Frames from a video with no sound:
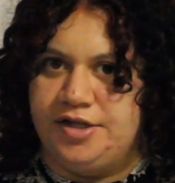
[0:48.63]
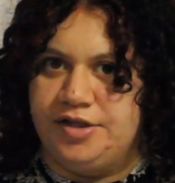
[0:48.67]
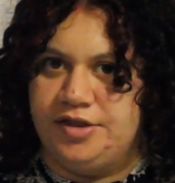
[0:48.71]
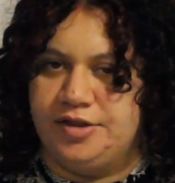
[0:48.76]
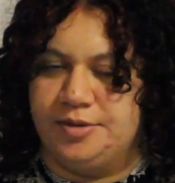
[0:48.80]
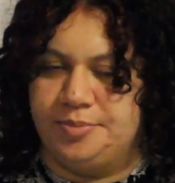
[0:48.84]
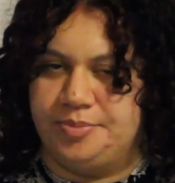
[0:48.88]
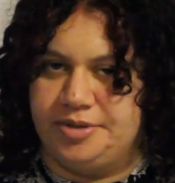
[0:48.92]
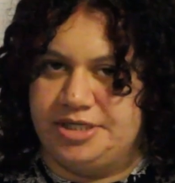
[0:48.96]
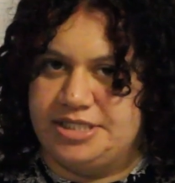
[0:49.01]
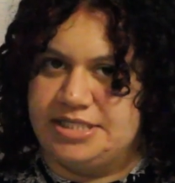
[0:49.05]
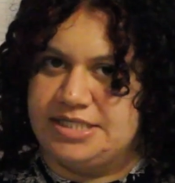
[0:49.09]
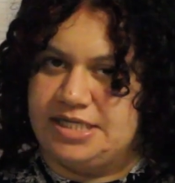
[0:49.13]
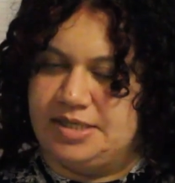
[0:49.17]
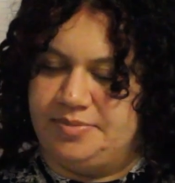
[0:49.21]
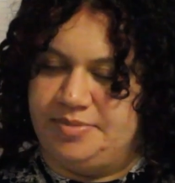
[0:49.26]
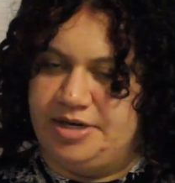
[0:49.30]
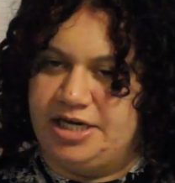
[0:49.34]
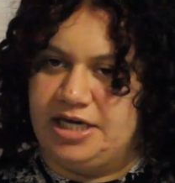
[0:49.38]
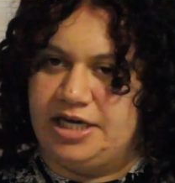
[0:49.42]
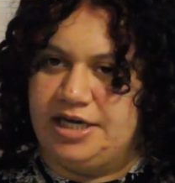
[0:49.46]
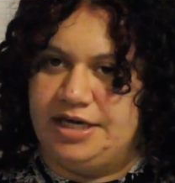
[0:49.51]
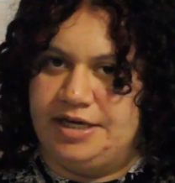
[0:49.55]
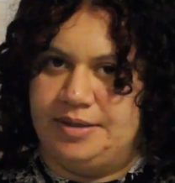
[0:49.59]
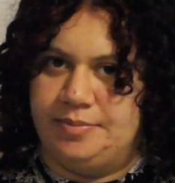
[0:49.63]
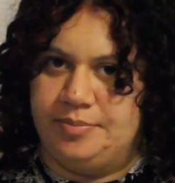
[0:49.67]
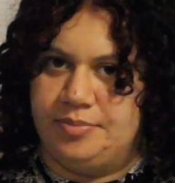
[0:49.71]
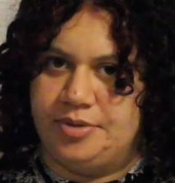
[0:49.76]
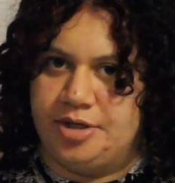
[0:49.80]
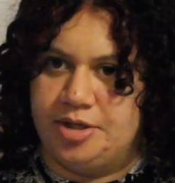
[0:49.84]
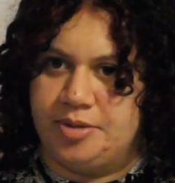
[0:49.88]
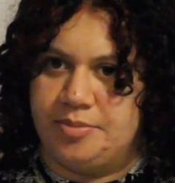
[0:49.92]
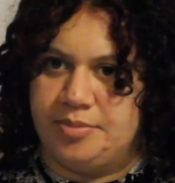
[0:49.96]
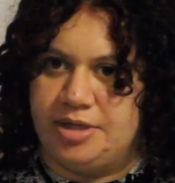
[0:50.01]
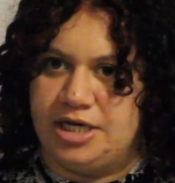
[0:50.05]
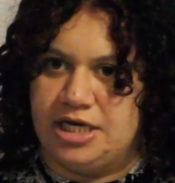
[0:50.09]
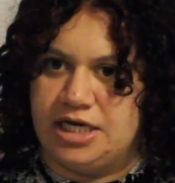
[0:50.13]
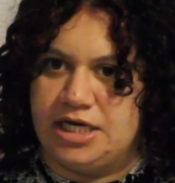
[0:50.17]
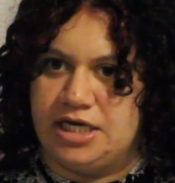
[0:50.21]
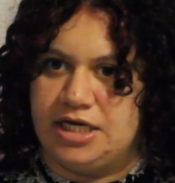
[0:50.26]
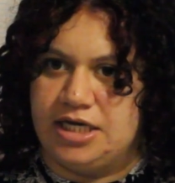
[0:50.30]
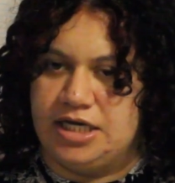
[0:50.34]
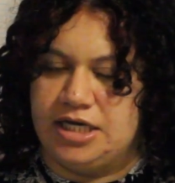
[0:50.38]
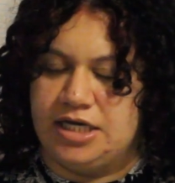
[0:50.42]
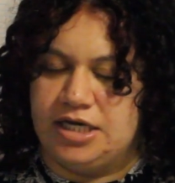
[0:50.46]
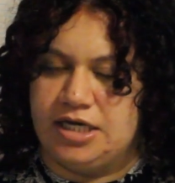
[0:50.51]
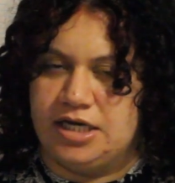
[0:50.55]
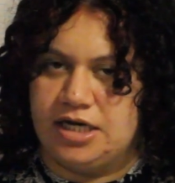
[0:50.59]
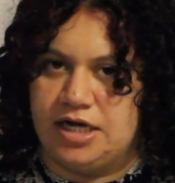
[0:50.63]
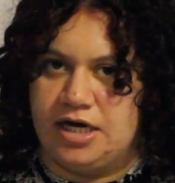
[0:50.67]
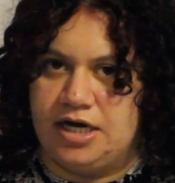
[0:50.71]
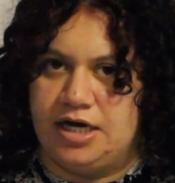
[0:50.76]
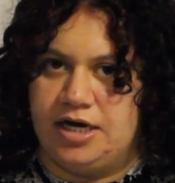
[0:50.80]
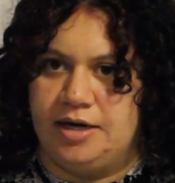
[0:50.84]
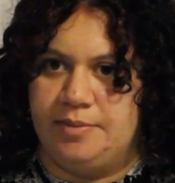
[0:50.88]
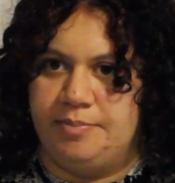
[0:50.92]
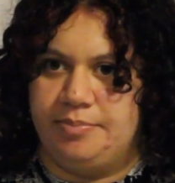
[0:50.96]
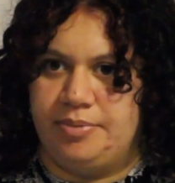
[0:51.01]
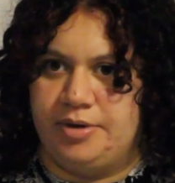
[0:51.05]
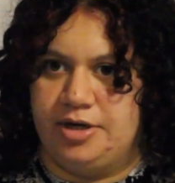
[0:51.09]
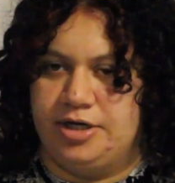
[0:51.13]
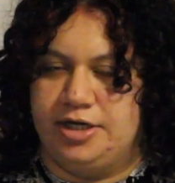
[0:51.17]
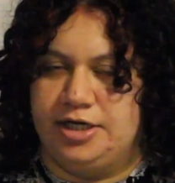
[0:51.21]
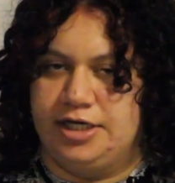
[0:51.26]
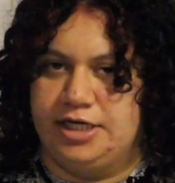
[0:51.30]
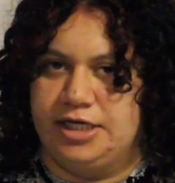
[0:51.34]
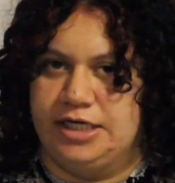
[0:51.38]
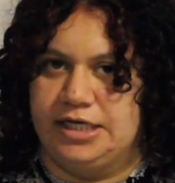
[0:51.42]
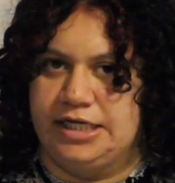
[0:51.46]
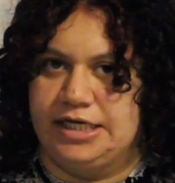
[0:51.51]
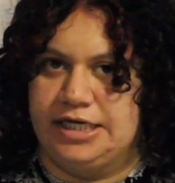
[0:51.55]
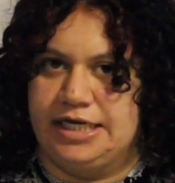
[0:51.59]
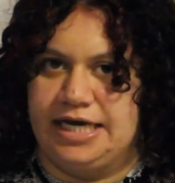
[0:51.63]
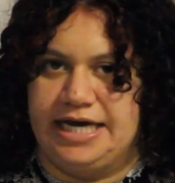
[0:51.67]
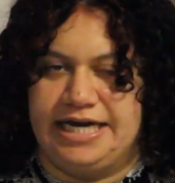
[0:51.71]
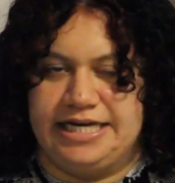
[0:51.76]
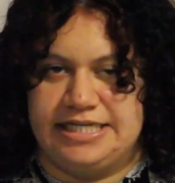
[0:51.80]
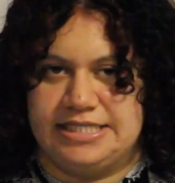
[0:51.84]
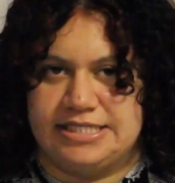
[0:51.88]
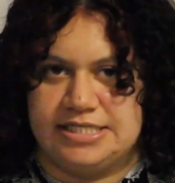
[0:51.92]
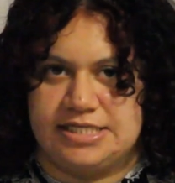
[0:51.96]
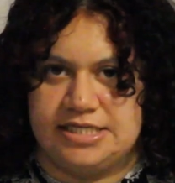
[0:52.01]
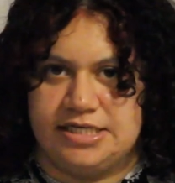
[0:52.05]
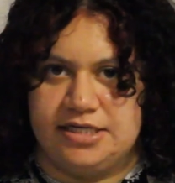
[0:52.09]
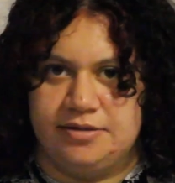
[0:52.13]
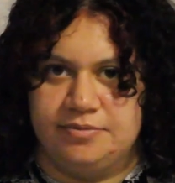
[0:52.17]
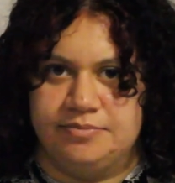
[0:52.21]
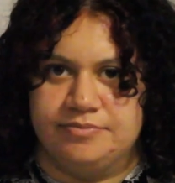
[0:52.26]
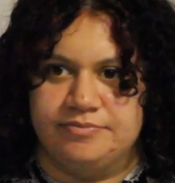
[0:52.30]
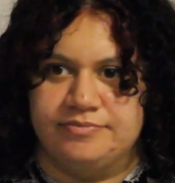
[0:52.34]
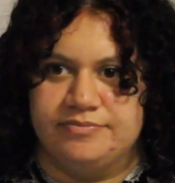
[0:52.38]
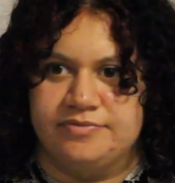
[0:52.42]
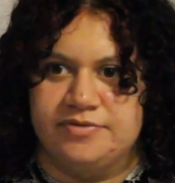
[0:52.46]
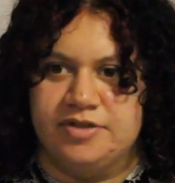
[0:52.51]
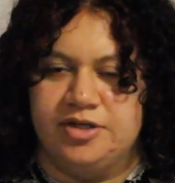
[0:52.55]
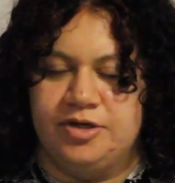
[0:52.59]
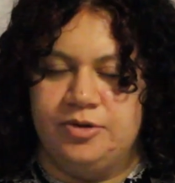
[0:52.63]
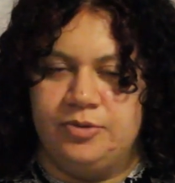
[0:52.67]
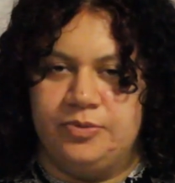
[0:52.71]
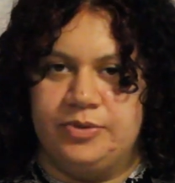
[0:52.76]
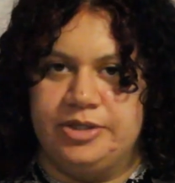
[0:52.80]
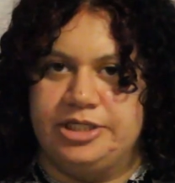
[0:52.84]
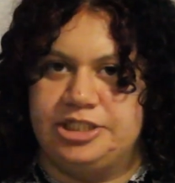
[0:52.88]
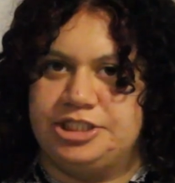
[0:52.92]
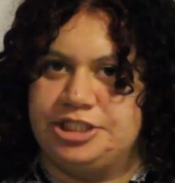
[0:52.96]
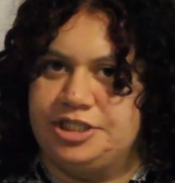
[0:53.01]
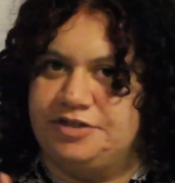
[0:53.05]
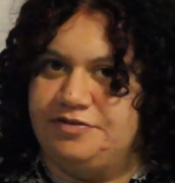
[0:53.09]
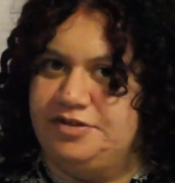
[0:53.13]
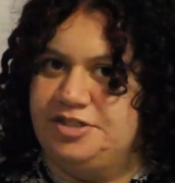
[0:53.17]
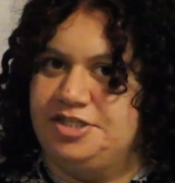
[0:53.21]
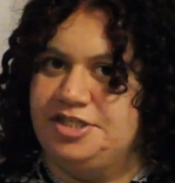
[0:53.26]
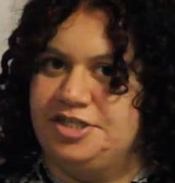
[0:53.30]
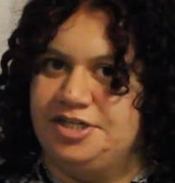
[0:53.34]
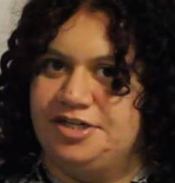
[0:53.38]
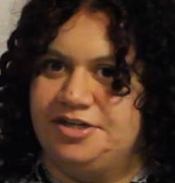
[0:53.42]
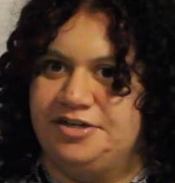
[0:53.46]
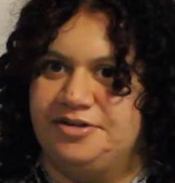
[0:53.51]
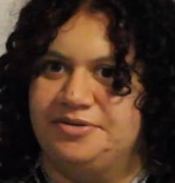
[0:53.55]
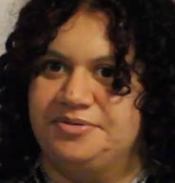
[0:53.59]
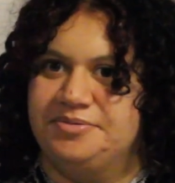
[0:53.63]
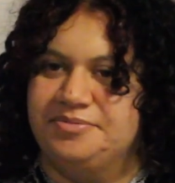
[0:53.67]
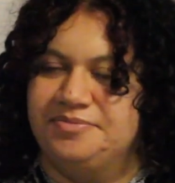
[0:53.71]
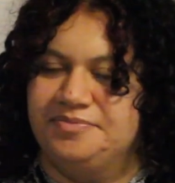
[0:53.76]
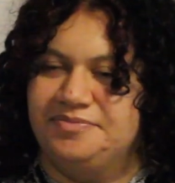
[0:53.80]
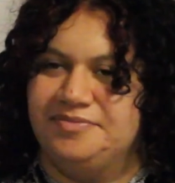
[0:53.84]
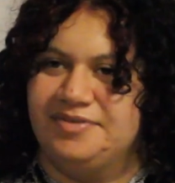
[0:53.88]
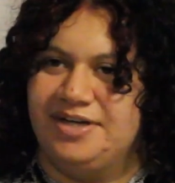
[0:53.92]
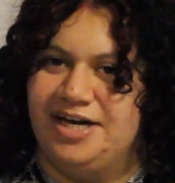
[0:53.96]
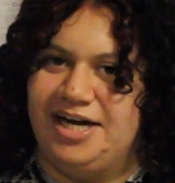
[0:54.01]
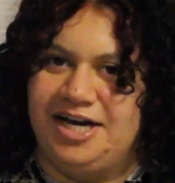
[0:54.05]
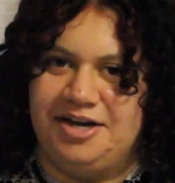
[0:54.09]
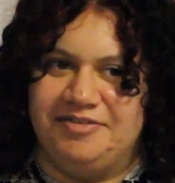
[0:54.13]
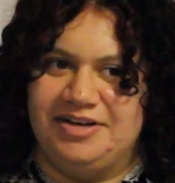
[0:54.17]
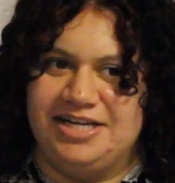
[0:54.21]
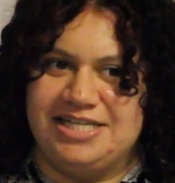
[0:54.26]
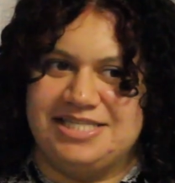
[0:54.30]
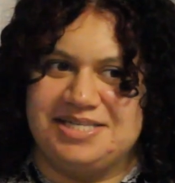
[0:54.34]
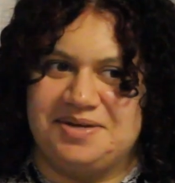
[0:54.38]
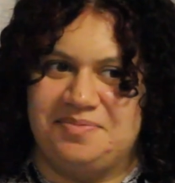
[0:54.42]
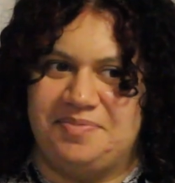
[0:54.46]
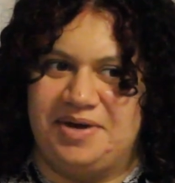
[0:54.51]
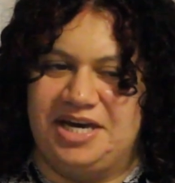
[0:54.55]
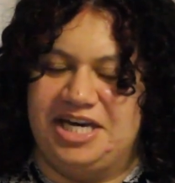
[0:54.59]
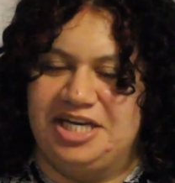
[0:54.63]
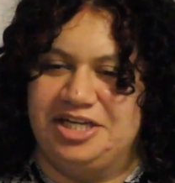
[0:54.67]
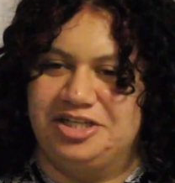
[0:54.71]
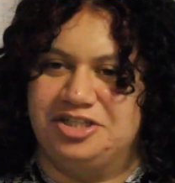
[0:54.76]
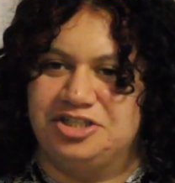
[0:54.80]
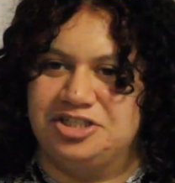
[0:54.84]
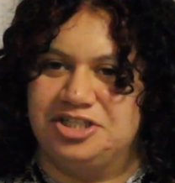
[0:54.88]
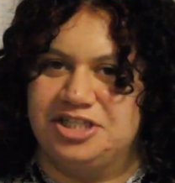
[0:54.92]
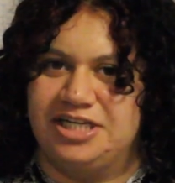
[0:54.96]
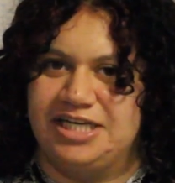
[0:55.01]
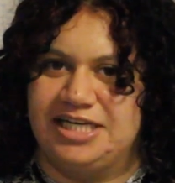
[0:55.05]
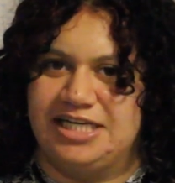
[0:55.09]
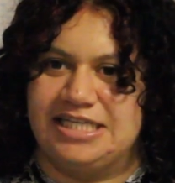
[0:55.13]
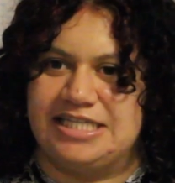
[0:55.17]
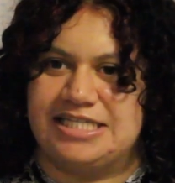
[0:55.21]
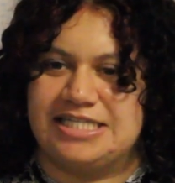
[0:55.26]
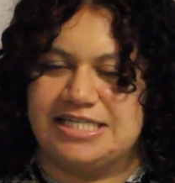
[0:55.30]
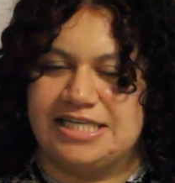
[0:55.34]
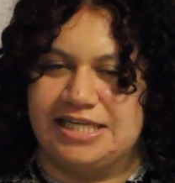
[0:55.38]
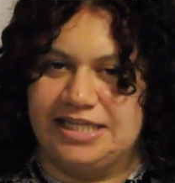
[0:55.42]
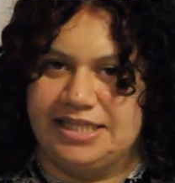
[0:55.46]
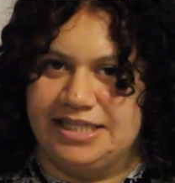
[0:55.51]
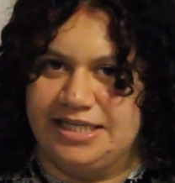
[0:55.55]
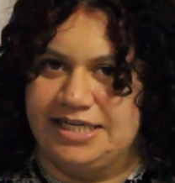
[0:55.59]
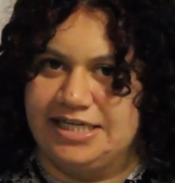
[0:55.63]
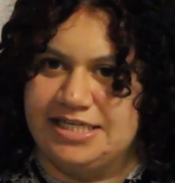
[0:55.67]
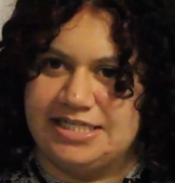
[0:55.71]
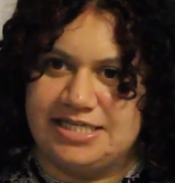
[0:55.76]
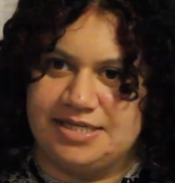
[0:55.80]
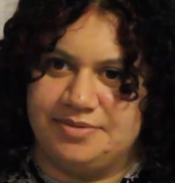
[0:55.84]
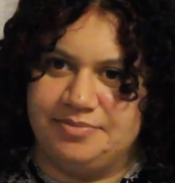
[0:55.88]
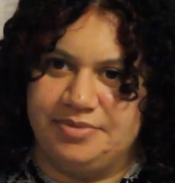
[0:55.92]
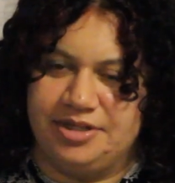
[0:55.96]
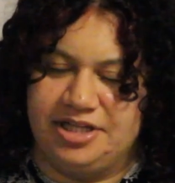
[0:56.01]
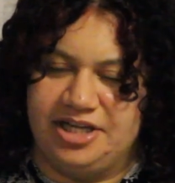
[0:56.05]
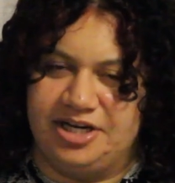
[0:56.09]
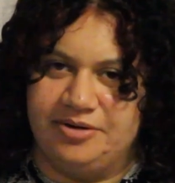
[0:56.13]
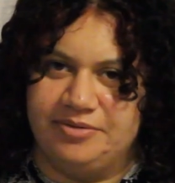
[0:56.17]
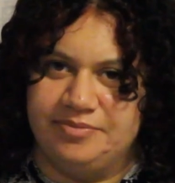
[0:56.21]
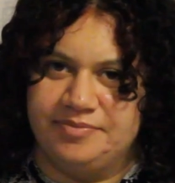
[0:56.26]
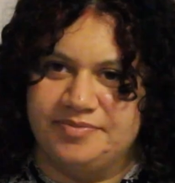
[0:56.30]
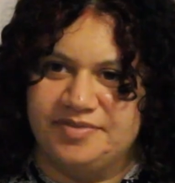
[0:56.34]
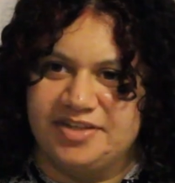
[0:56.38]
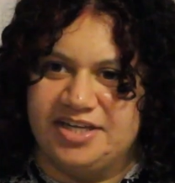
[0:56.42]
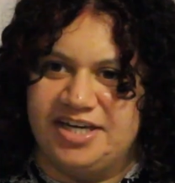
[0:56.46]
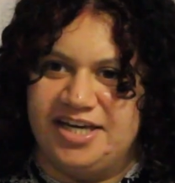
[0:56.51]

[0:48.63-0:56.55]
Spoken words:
the prints that I make in printmaking up on Etsy, which, if you didn't know, I have an Etsy page. It's linked down below.